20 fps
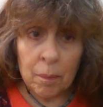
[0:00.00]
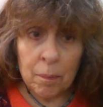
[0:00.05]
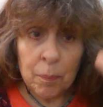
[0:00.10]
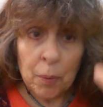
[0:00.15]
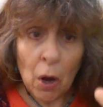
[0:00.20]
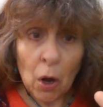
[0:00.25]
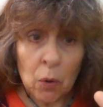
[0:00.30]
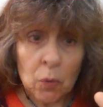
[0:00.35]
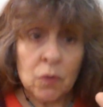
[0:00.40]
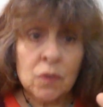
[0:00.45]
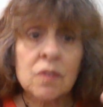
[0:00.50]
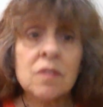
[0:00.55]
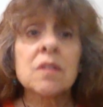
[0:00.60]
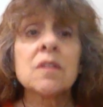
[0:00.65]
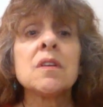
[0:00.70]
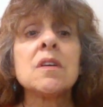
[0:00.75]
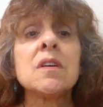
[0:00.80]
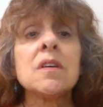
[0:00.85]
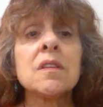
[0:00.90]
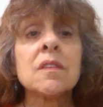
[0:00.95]
post,
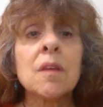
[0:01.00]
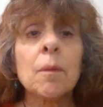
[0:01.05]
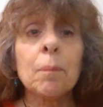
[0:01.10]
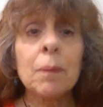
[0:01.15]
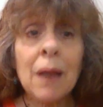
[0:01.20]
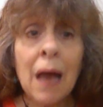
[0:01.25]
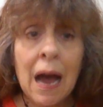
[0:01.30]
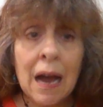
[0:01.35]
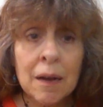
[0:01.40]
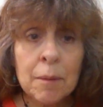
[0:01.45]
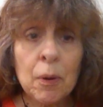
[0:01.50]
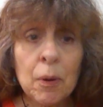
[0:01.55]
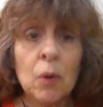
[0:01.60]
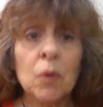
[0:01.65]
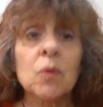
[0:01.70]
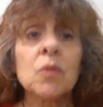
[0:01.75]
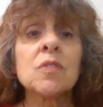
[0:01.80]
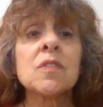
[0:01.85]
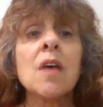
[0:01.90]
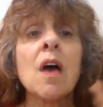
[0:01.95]
the blog
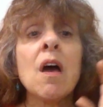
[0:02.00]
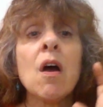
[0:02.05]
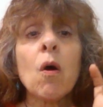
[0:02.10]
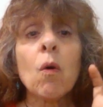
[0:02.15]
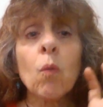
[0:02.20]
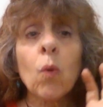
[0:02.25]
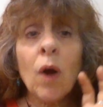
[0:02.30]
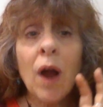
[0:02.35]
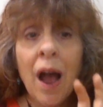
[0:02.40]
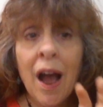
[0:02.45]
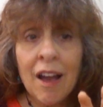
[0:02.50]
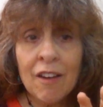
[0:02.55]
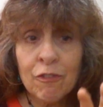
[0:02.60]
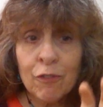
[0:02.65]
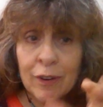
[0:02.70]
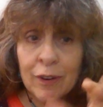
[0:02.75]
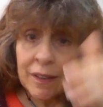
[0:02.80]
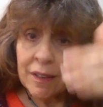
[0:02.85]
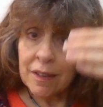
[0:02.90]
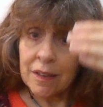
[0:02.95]
post, where I've
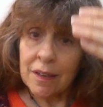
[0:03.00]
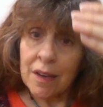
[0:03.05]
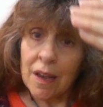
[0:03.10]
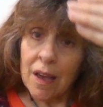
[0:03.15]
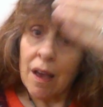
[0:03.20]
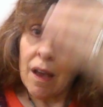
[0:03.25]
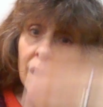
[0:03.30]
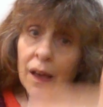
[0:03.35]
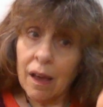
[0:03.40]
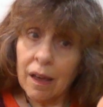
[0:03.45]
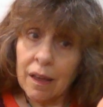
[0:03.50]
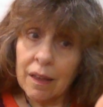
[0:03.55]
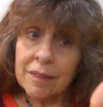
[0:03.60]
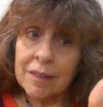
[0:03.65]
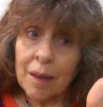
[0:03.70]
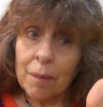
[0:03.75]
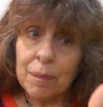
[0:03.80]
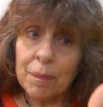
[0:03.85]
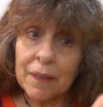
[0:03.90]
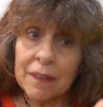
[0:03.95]
written
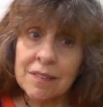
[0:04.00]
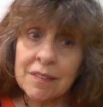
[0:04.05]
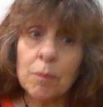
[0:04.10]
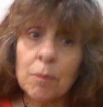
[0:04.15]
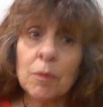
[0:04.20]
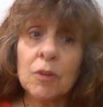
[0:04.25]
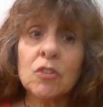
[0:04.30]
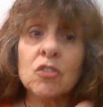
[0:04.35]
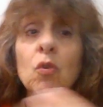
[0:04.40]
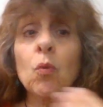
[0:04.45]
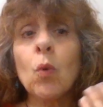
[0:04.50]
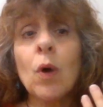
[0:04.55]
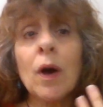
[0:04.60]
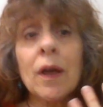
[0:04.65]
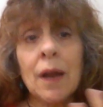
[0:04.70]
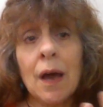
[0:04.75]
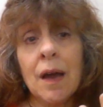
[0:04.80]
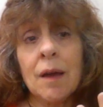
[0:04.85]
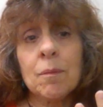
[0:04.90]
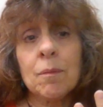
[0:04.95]
something similar to what
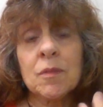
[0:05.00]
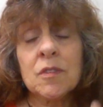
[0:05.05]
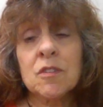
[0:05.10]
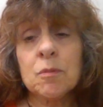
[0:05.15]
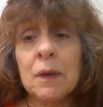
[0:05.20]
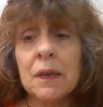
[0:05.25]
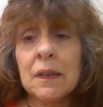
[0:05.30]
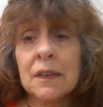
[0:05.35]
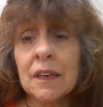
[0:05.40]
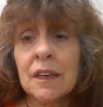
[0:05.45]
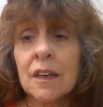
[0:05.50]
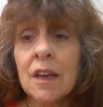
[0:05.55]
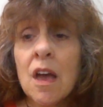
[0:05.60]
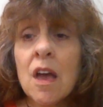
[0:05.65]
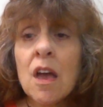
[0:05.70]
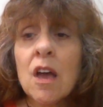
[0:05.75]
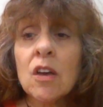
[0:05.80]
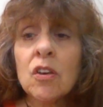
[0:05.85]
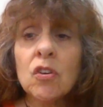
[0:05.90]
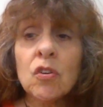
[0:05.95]
I'm speaking.
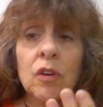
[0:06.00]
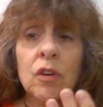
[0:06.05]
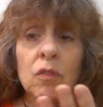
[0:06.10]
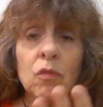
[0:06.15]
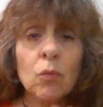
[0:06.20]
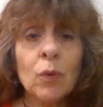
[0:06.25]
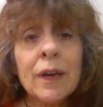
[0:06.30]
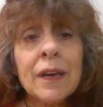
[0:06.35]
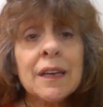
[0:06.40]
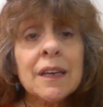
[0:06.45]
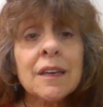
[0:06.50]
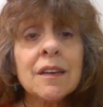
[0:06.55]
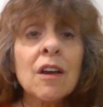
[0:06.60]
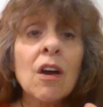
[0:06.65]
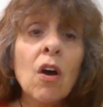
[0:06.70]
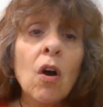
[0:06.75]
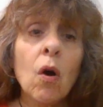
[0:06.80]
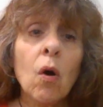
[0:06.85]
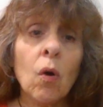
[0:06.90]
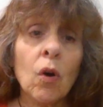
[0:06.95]
You can read it,
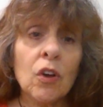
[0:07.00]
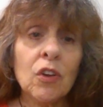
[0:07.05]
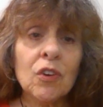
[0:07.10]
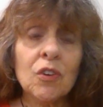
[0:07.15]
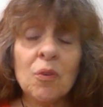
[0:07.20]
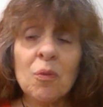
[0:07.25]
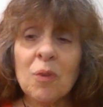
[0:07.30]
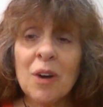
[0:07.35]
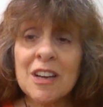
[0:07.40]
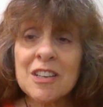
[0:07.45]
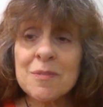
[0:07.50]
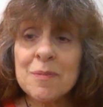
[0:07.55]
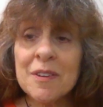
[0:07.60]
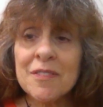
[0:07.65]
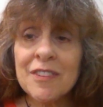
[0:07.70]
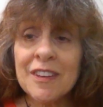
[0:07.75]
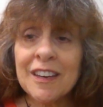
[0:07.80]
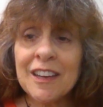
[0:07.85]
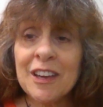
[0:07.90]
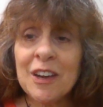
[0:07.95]
or you can watch my
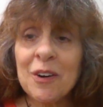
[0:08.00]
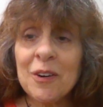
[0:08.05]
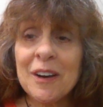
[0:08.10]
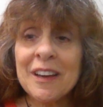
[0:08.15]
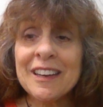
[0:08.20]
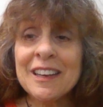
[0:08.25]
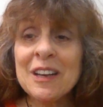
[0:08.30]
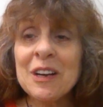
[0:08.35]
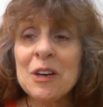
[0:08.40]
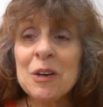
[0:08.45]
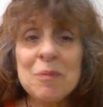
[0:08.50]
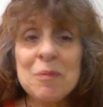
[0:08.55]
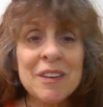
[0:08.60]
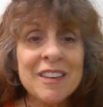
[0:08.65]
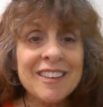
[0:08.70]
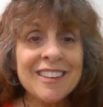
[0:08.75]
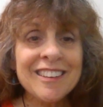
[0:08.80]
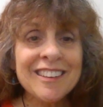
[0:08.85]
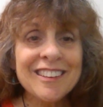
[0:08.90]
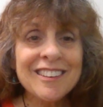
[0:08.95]
video and hear
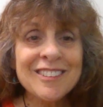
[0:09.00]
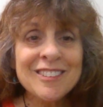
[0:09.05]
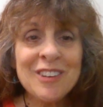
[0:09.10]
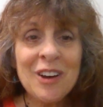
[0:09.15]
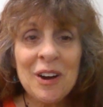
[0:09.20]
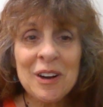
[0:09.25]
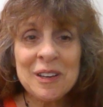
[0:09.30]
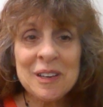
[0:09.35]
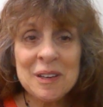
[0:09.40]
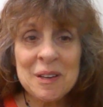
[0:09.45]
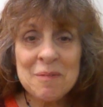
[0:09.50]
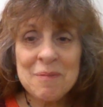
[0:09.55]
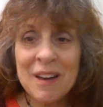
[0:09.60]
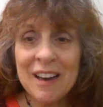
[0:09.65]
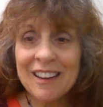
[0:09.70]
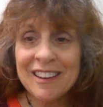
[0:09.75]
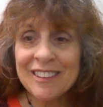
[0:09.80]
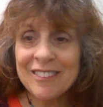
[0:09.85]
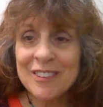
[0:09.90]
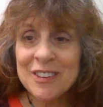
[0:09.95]
me talking
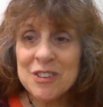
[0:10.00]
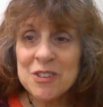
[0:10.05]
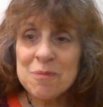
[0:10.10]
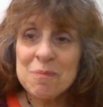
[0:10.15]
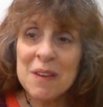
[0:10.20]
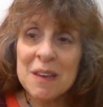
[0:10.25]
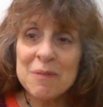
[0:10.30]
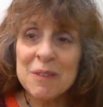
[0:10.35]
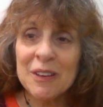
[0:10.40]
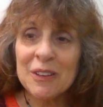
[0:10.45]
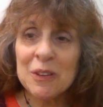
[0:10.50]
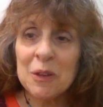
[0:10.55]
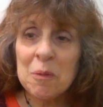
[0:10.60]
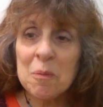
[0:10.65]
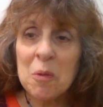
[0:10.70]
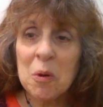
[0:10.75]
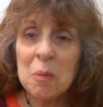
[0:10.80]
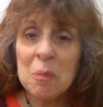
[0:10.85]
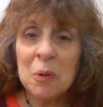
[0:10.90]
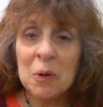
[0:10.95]
about it, which may be a
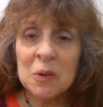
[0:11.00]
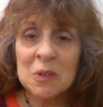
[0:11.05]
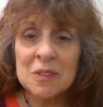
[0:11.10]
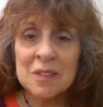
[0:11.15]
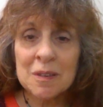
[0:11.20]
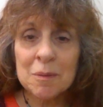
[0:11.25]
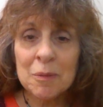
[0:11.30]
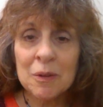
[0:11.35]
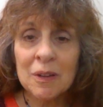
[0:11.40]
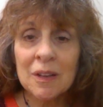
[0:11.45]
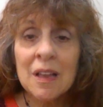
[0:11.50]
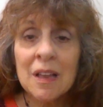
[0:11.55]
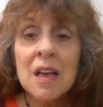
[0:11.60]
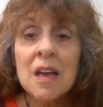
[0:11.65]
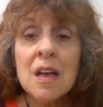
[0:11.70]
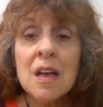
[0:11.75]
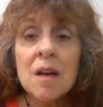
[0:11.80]
little more personable.